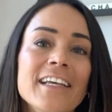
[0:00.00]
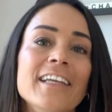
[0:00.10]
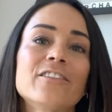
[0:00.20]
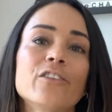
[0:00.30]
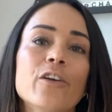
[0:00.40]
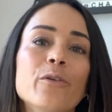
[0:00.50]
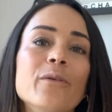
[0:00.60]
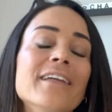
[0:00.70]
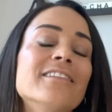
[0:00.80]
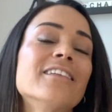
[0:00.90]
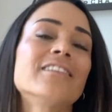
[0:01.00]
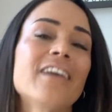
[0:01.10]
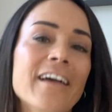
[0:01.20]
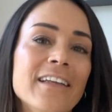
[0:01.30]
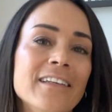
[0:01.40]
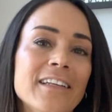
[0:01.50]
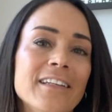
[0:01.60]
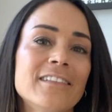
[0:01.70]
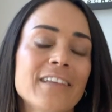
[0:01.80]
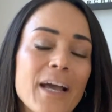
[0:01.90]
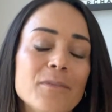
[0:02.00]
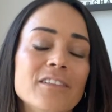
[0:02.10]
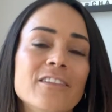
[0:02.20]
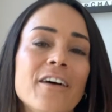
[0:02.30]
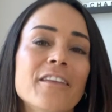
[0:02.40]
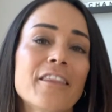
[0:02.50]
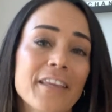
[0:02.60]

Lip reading: is no, it's a sign that it's time to start